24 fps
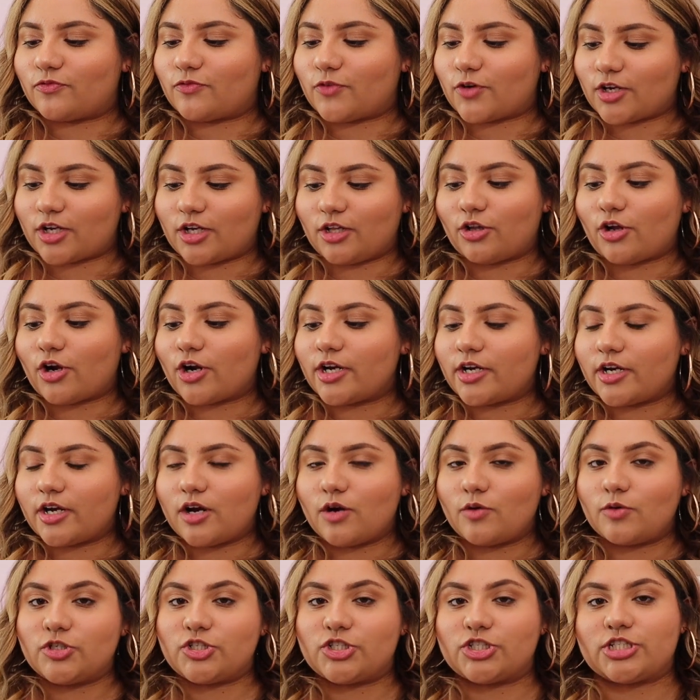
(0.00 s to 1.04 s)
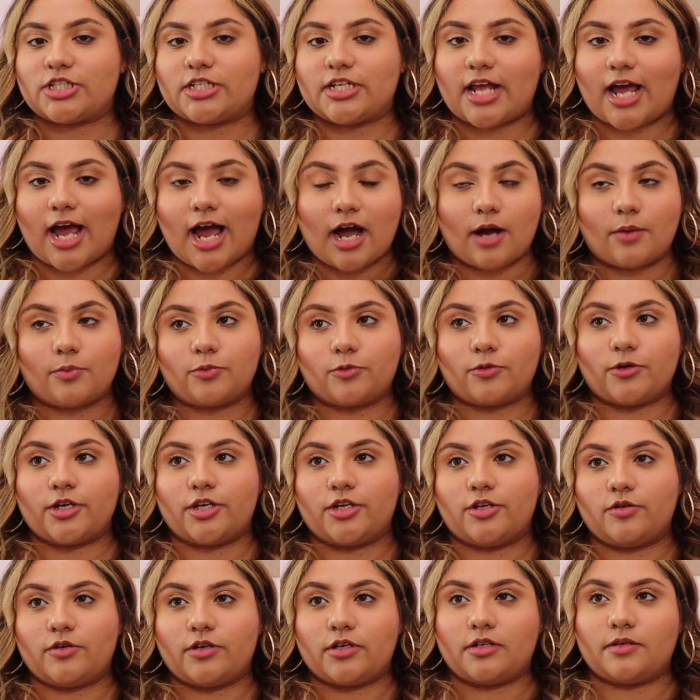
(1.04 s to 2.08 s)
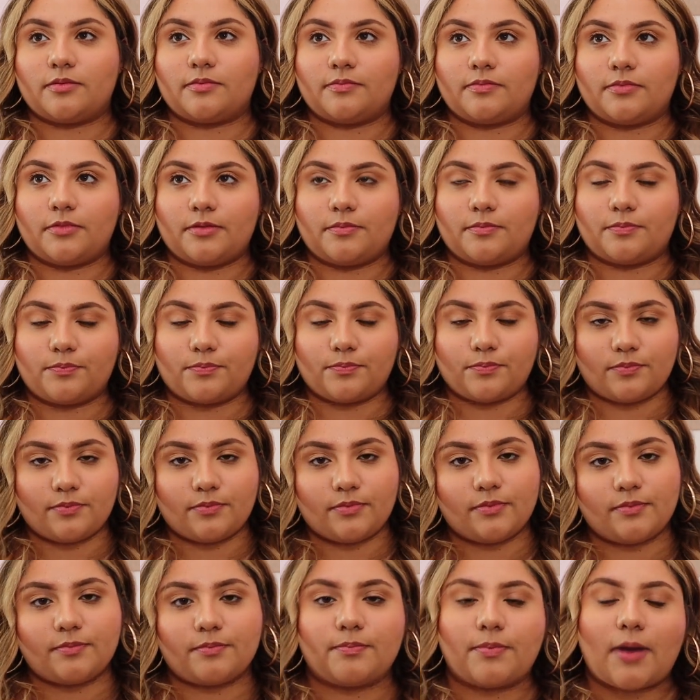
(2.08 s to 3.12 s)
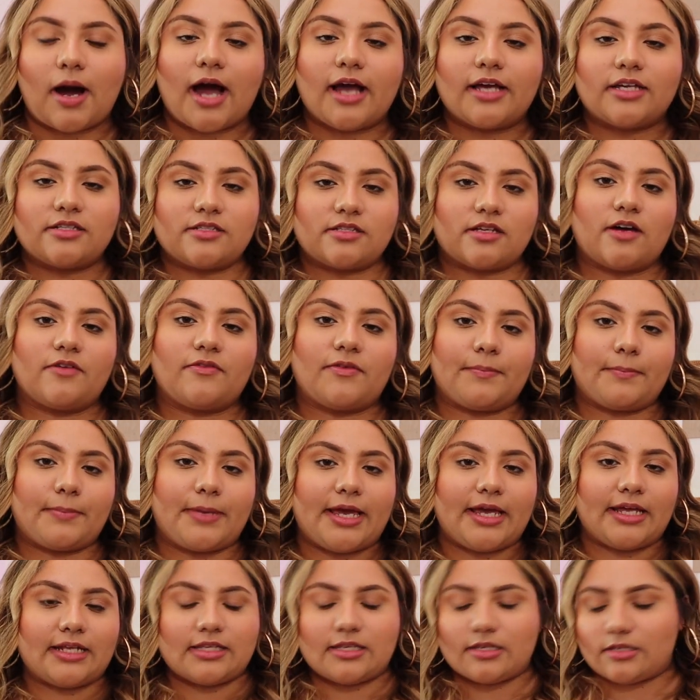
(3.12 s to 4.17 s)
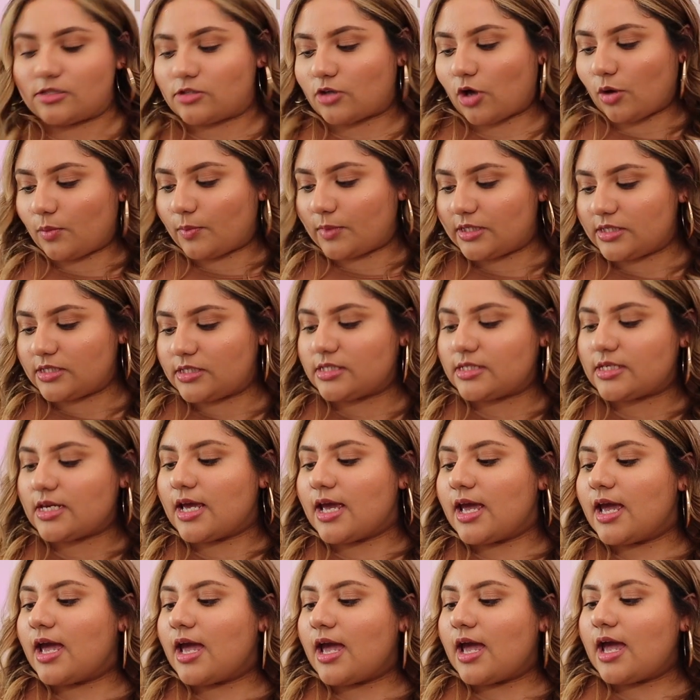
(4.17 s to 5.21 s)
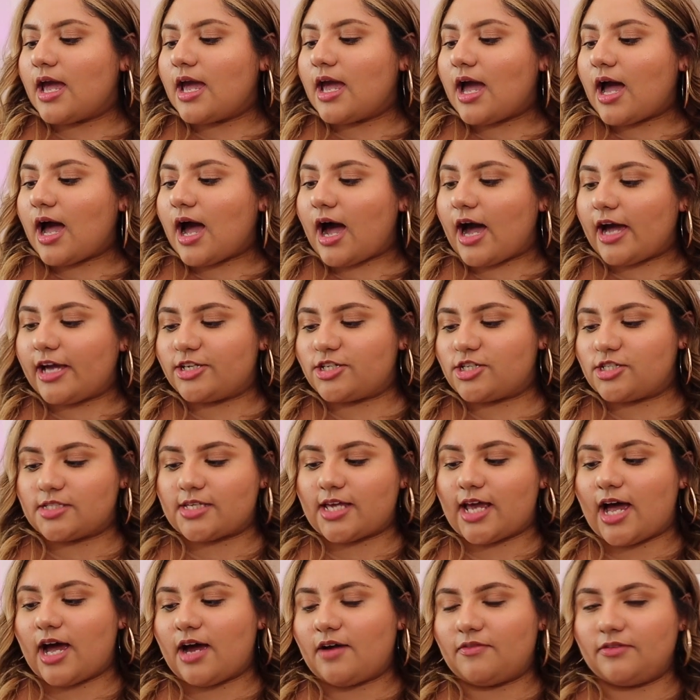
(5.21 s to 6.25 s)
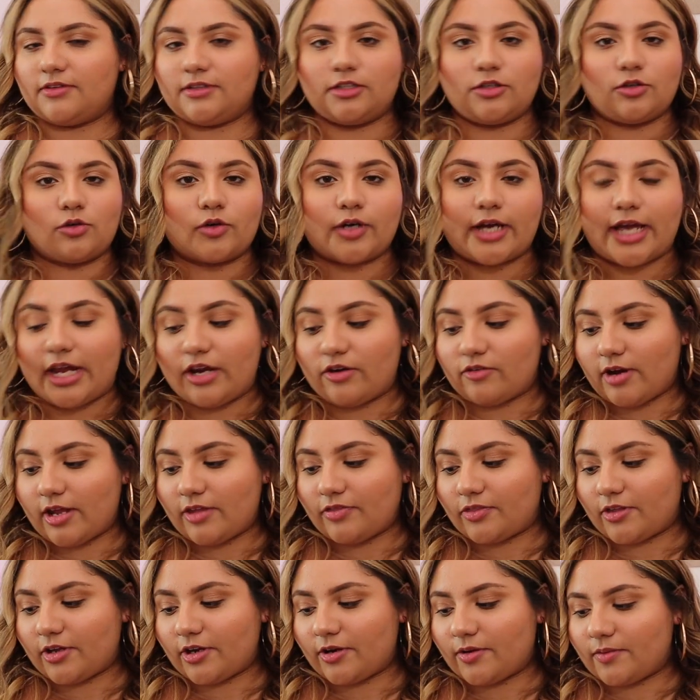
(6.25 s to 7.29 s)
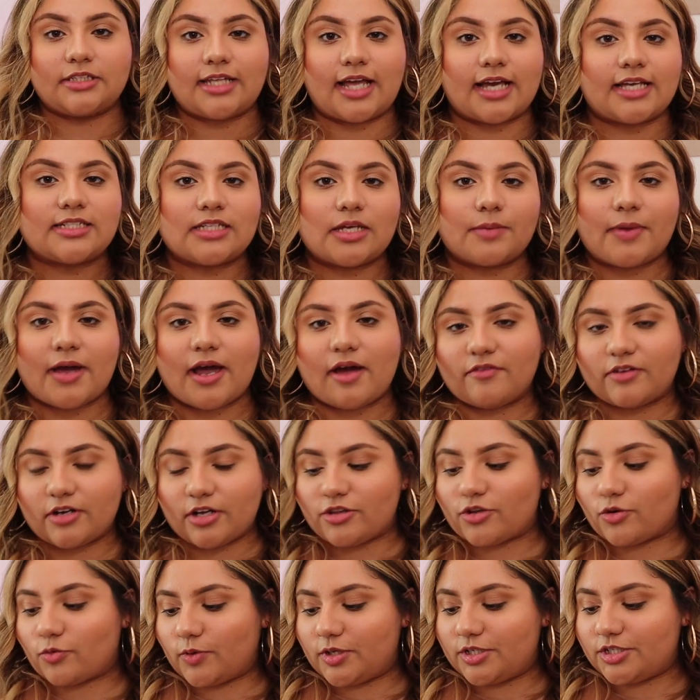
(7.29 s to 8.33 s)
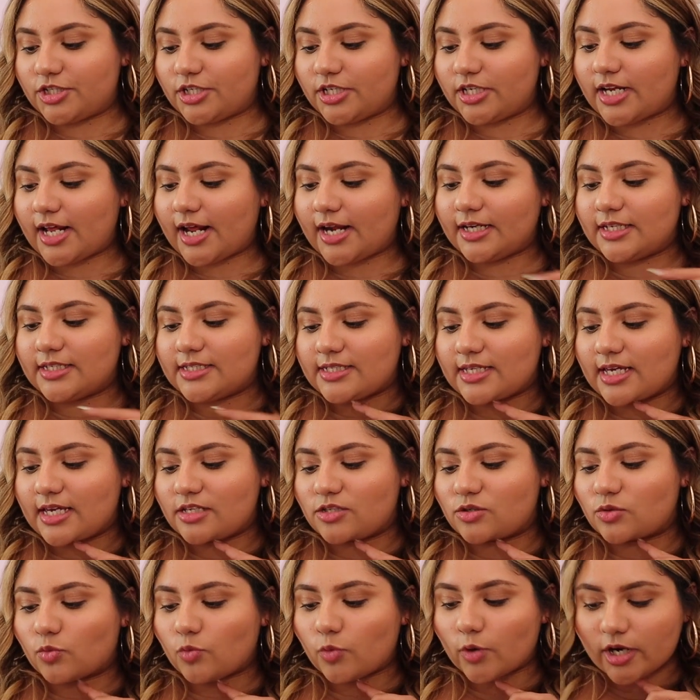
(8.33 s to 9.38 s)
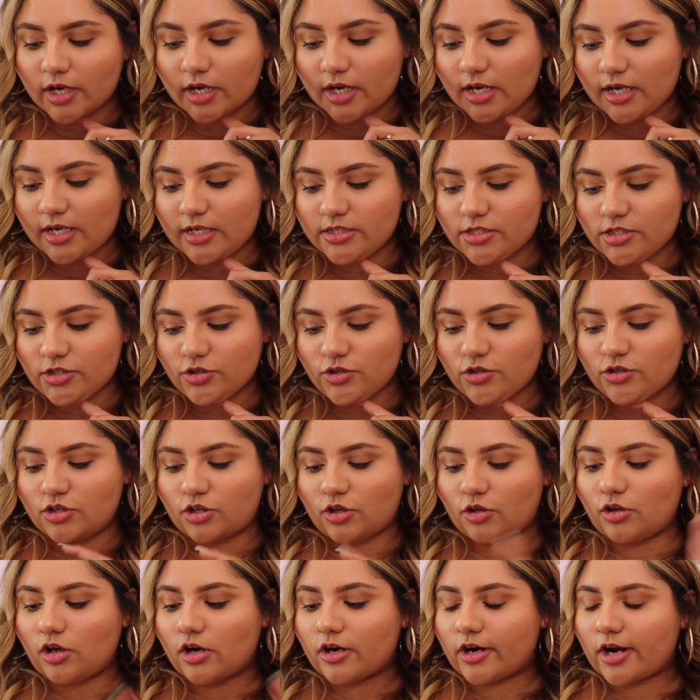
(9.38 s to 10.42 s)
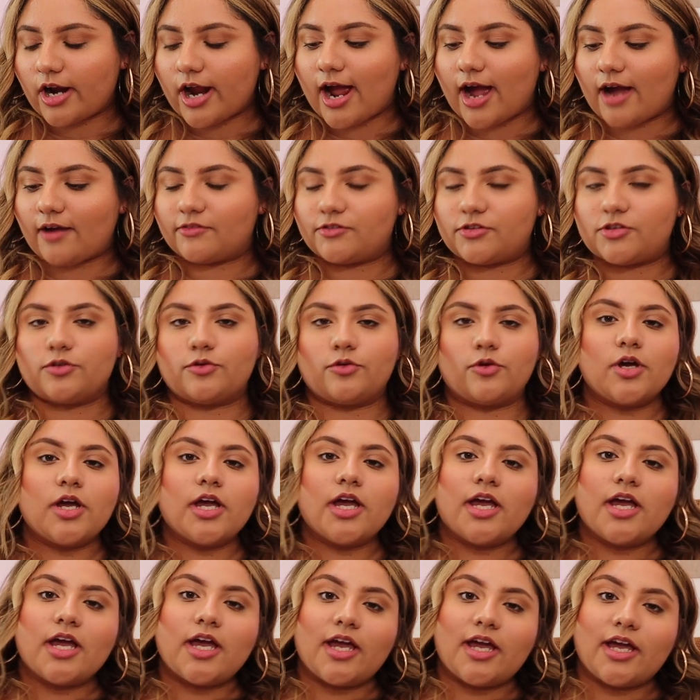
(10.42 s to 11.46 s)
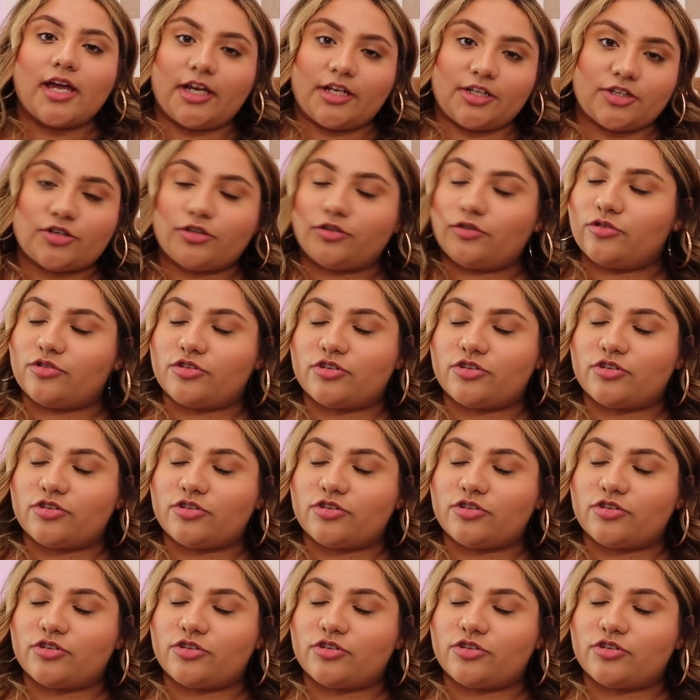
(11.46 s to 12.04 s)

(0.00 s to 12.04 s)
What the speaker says: for Klarna, which is an app where you can buy stuff and pay in installments, I just have a little K right there. Next up, I have another widget, and it says work until you no longer have to. Introduce